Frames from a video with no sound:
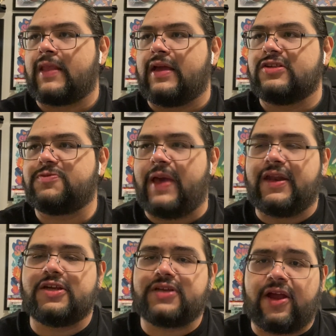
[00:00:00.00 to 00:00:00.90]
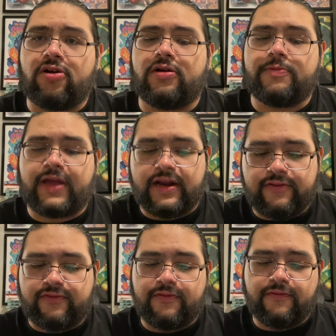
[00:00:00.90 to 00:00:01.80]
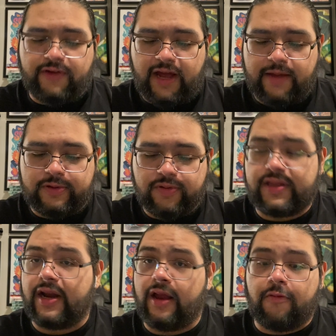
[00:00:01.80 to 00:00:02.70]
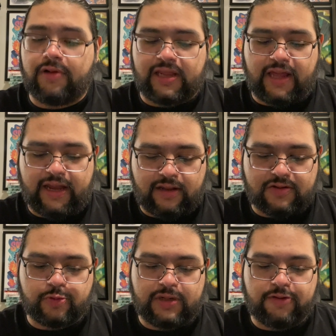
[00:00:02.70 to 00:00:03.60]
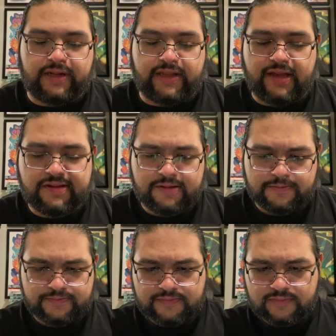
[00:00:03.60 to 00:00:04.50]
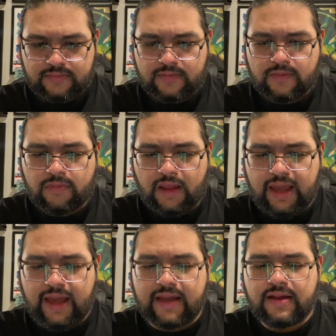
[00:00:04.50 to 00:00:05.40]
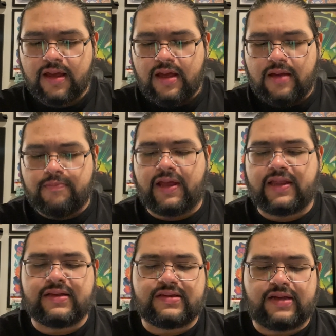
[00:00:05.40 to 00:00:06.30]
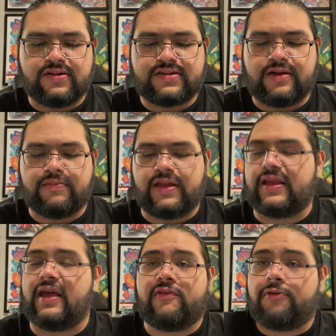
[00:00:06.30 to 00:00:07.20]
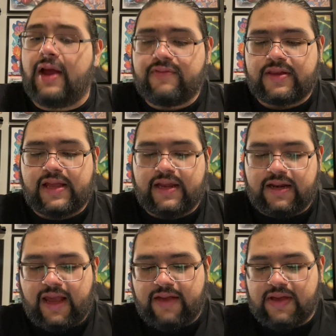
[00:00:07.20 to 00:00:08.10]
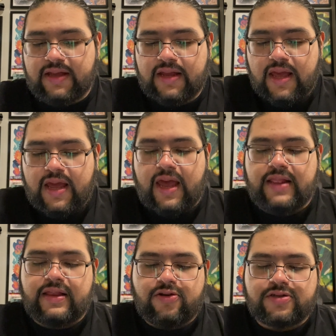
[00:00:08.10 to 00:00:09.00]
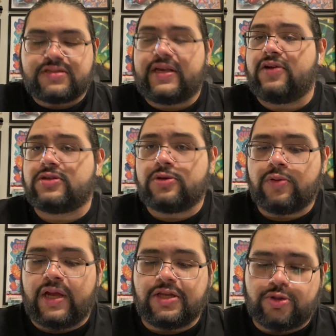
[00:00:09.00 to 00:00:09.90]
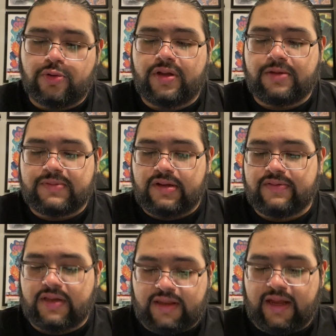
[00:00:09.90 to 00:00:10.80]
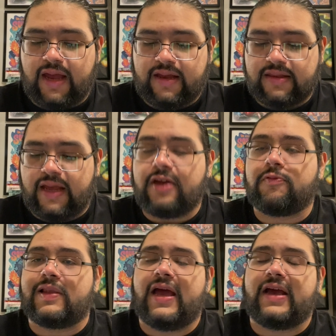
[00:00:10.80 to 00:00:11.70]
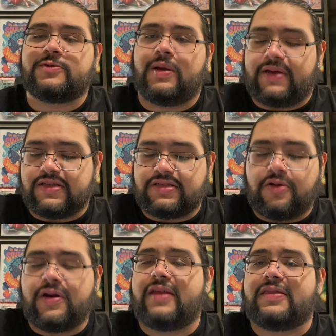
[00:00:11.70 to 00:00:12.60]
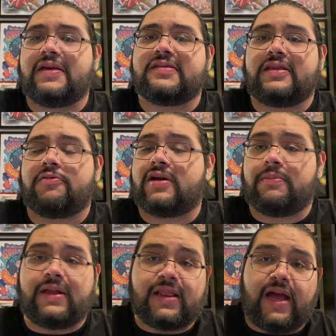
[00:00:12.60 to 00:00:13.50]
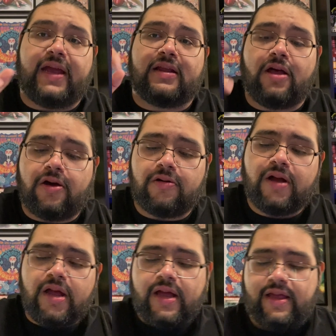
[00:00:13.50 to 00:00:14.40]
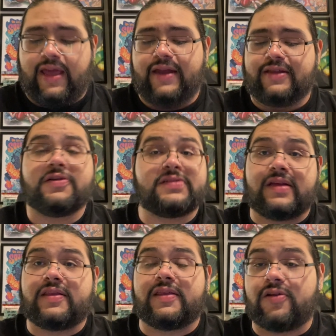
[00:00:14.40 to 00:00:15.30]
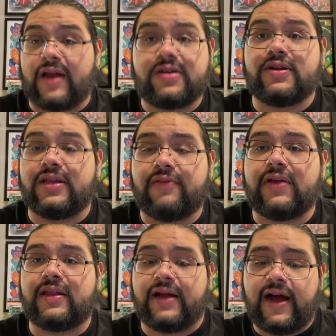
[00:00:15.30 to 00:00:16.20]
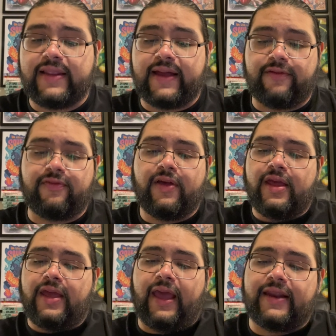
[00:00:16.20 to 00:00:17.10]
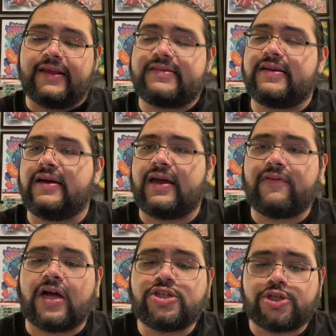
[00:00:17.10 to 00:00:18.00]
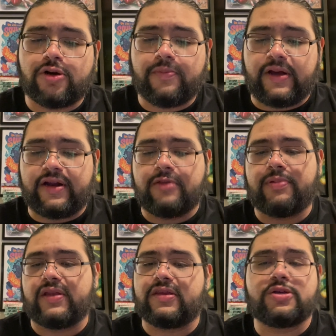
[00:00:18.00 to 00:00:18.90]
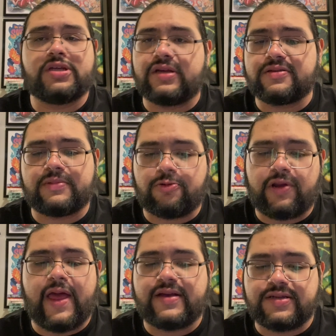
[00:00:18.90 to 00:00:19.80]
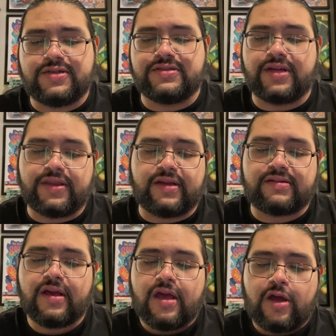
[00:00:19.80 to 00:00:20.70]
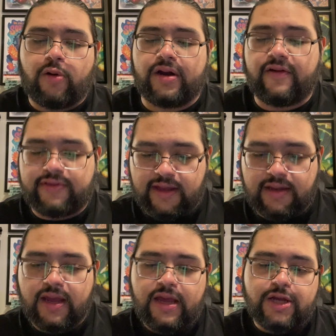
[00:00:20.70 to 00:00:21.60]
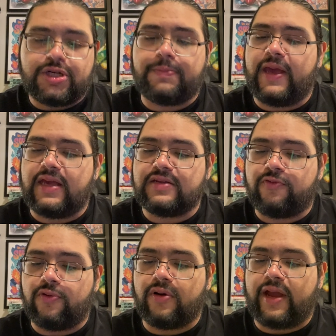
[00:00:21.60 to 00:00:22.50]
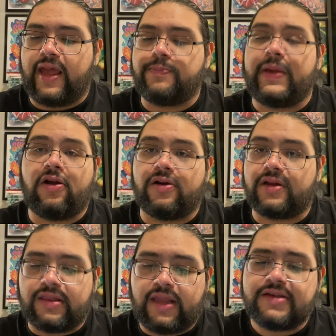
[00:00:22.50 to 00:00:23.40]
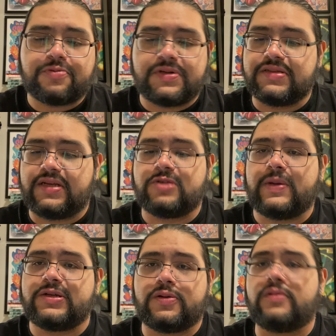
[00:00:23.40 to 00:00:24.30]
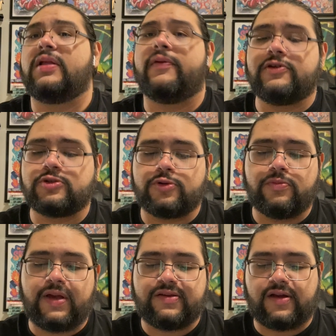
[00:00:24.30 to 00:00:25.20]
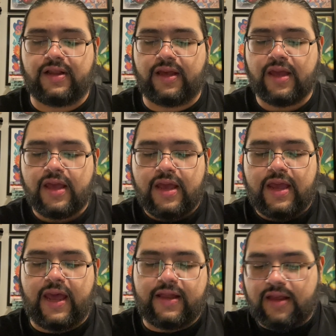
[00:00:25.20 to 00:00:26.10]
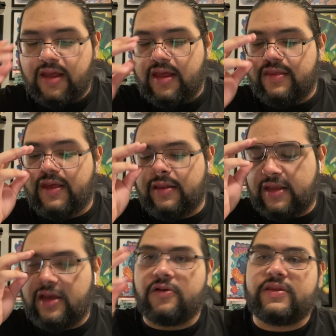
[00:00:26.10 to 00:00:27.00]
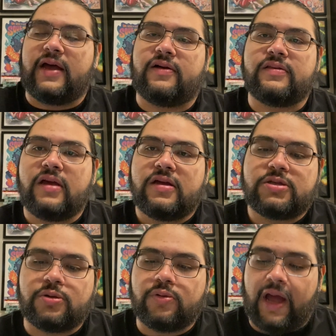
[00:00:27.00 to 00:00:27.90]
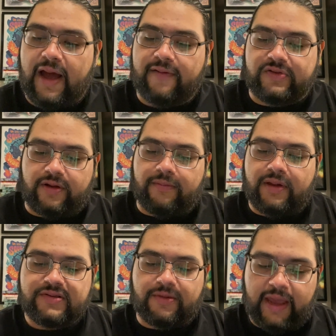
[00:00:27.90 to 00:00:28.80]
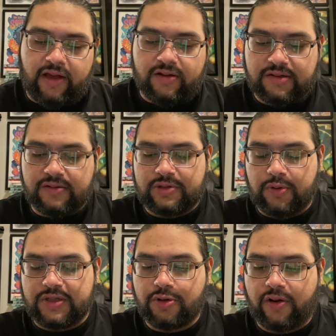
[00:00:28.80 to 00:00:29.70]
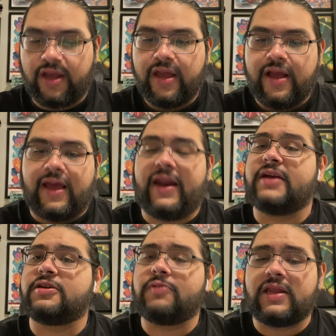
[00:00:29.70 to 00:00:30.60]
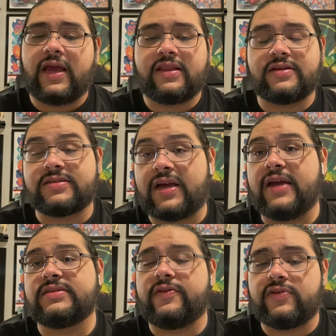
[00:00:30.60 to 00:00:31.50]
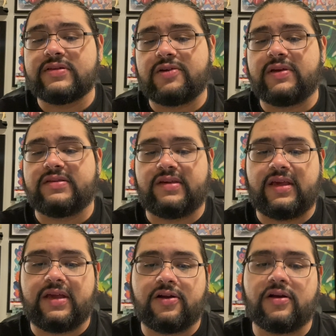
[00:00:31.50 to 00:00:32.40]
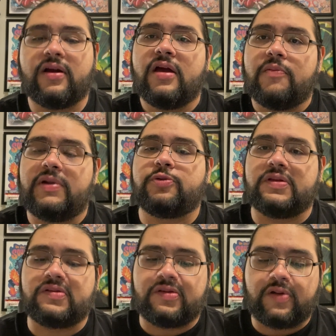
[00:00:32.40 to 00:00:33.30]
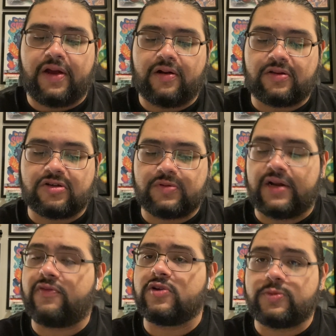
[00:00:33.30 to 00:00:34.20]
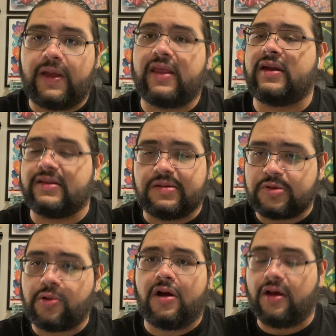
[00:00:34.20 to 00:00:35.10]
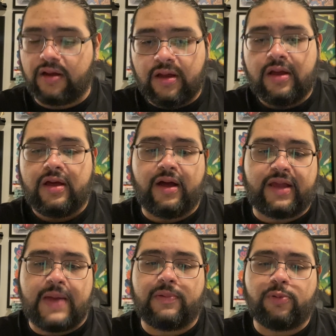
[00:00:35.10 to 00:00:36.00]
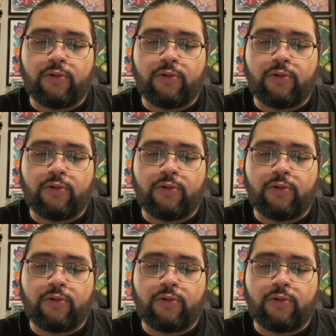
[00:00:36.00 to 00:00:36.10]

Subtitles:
Spanish Arab kind of vibe to it that I really like. It looks really, really nice. And Bêlit tells them that they have arrived at the Hidden Haven, and that they're just here to enjoy themselves, that they can relax, right? Because Conan thinks that they were going to be lying low, and it turns out that they're actually living the high life. And he's kind of unsure about it, but she tells him to relax, that she's done this quite often. She pays for a paired nest, which is a special lover's room, basically. And then they go down to have some ale to enjoy. And I actually really like the size difference that we see here between these two characters, right? Of course, Bêlit is a strong, capable